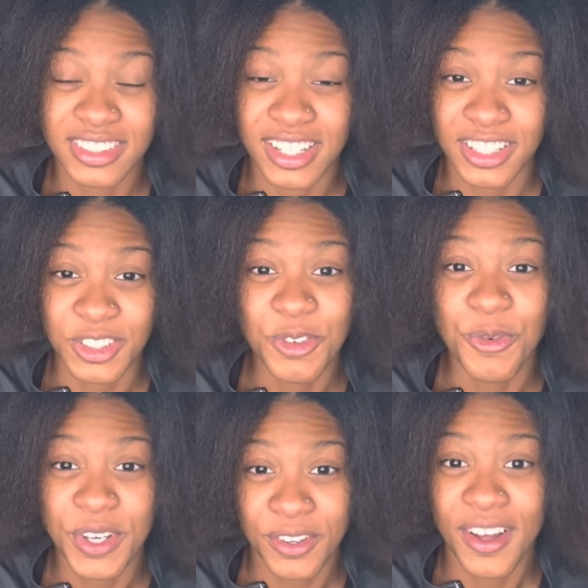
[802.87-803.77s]
And you
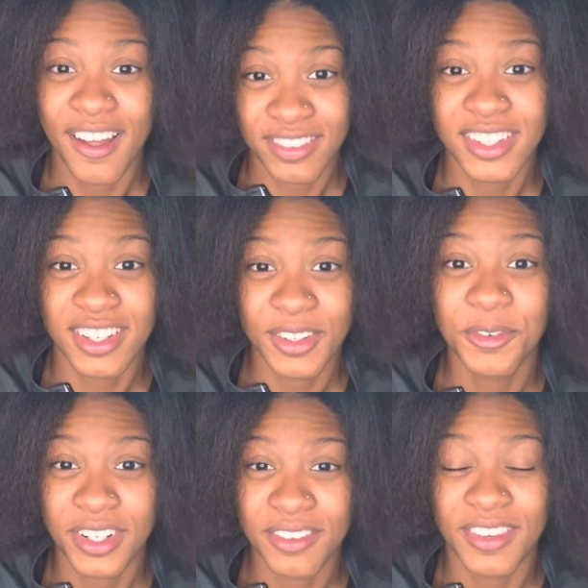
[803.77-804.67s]
will have to get
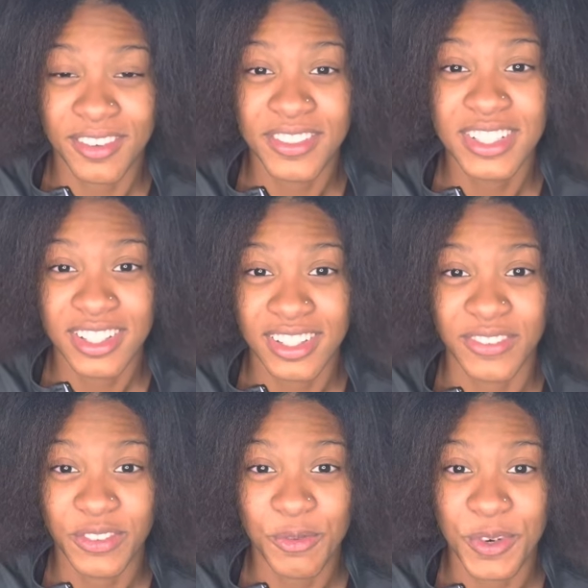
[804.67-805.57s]
rid of every
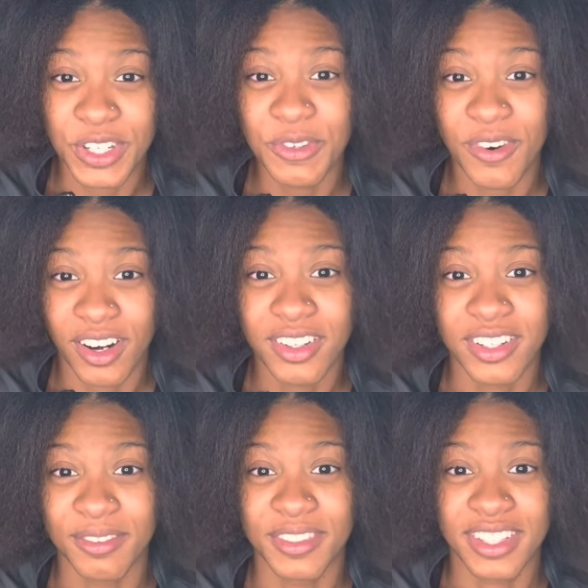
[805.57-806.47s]
gift when you are
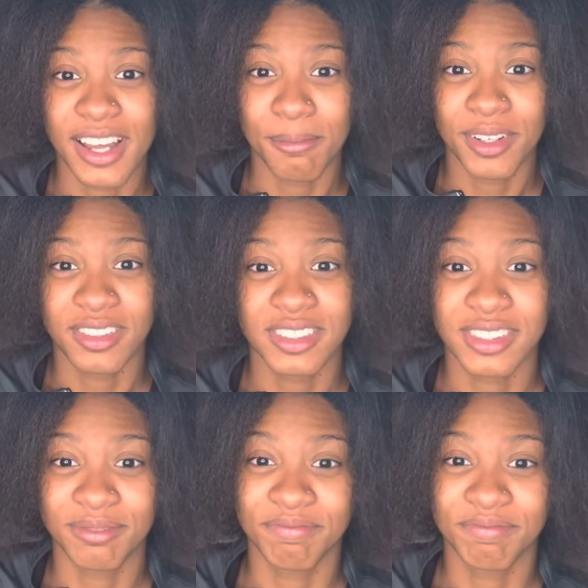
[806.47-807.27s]
done with that person.